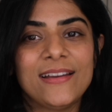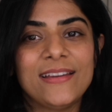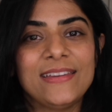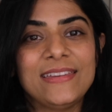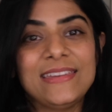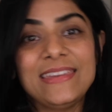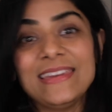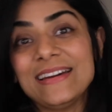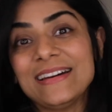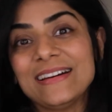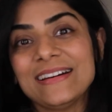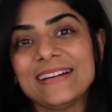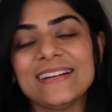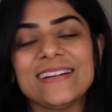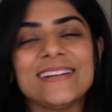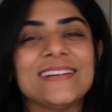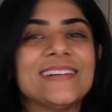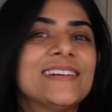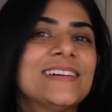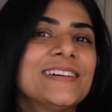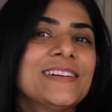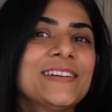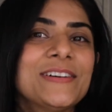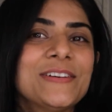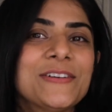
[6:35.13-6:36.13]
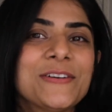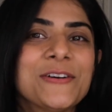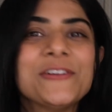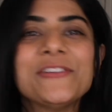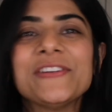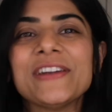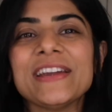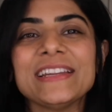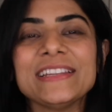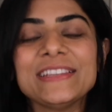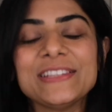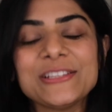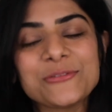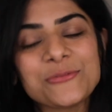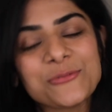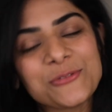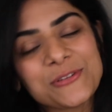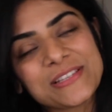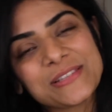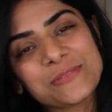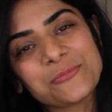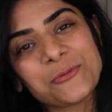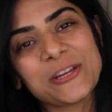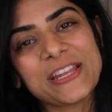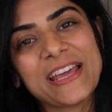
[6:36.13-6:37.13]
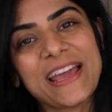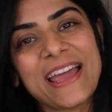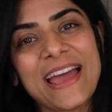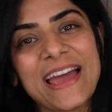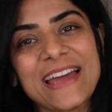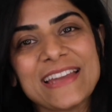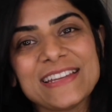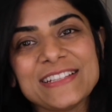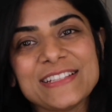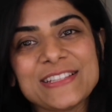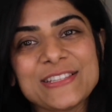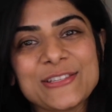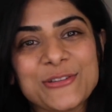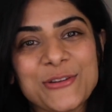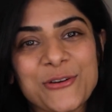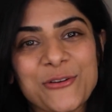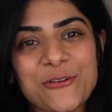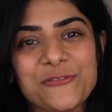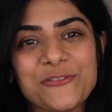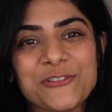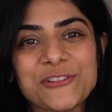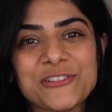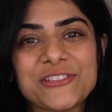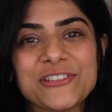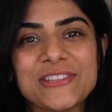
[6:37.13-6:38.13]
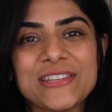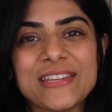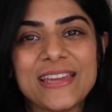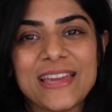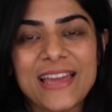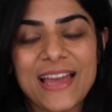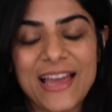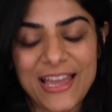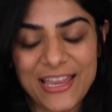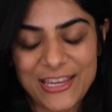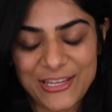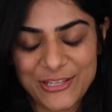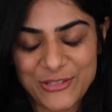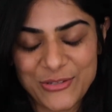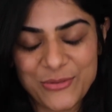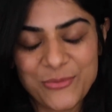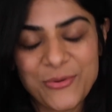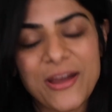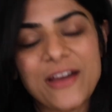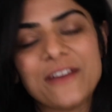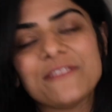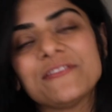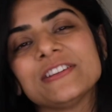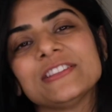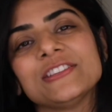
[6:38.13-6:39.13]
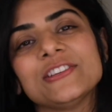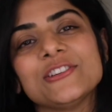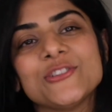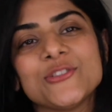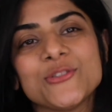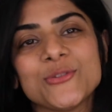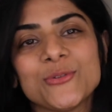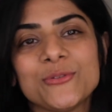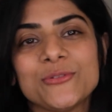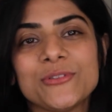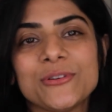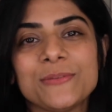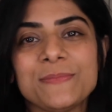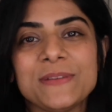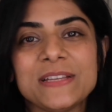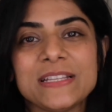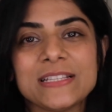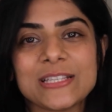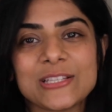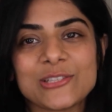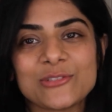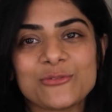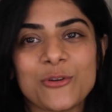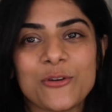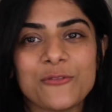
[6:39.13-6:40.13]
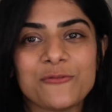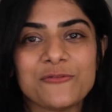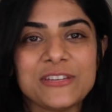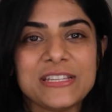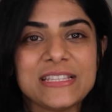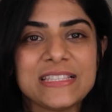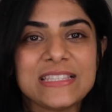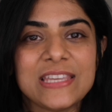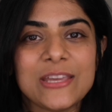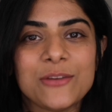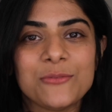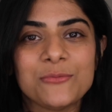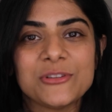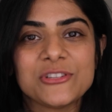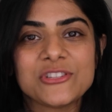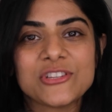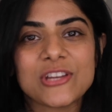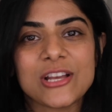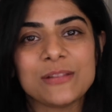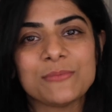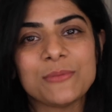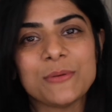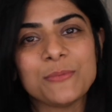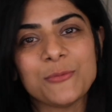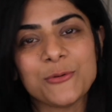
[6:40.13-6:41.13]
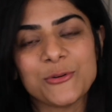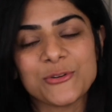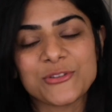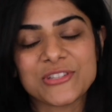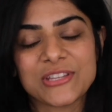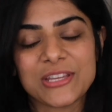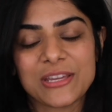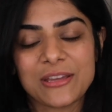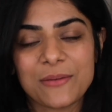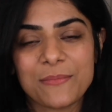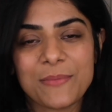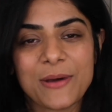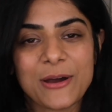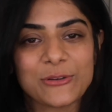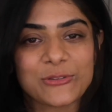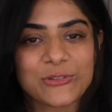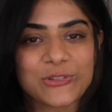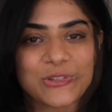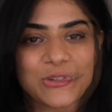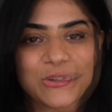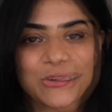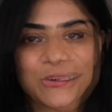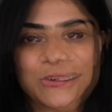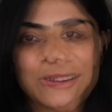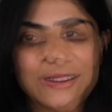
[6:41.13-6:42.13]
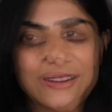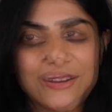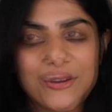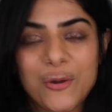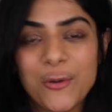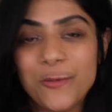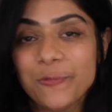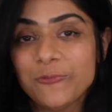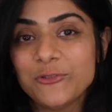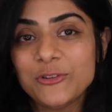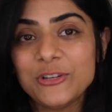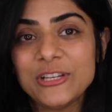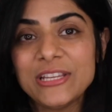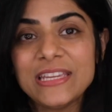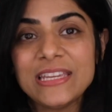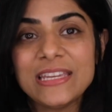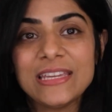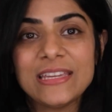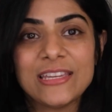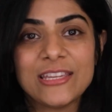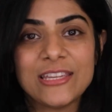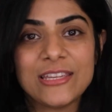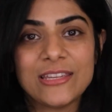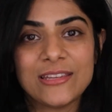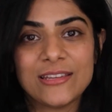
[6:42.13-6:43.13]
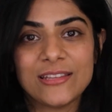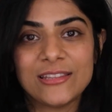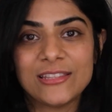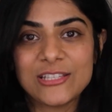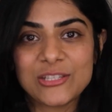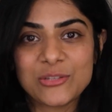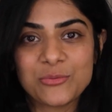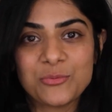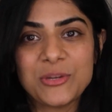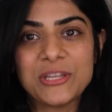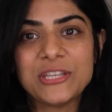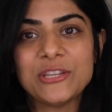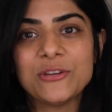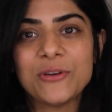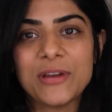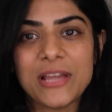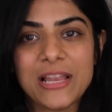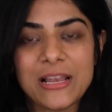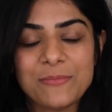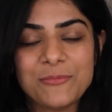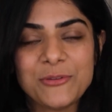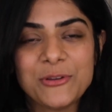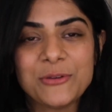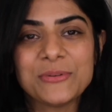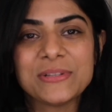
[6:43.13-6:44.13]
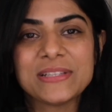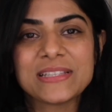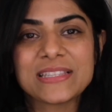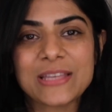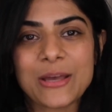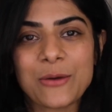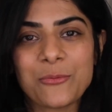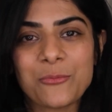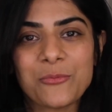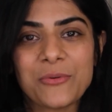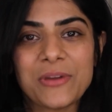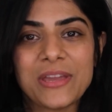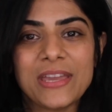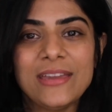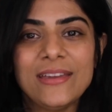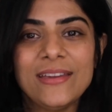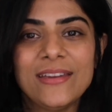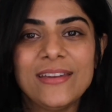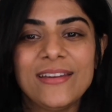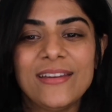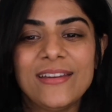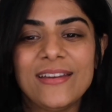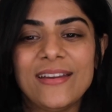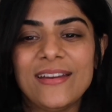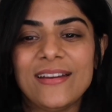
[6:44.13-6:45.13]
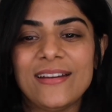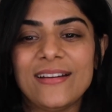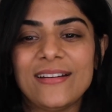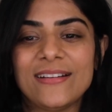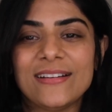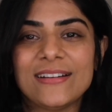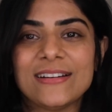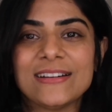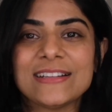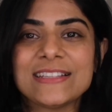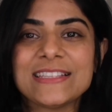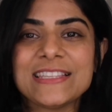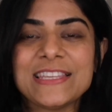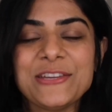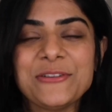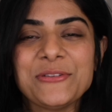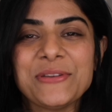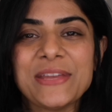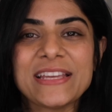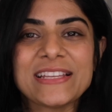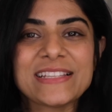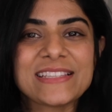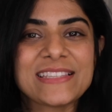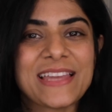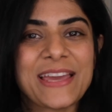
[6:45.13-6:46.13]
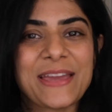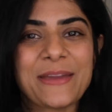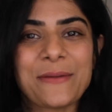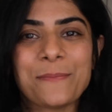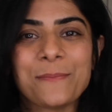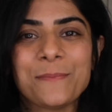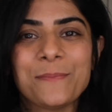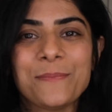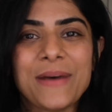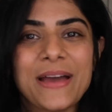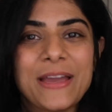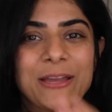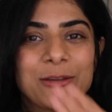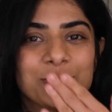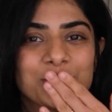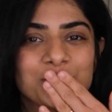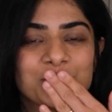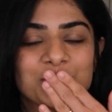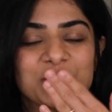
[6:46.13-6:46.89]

Yeah, all right, this was what I had in store for today. I do have other jewelry pieces from VCA which I'll be posting about soon. Hopefully, this video helped you in some way. See you next time. Bye.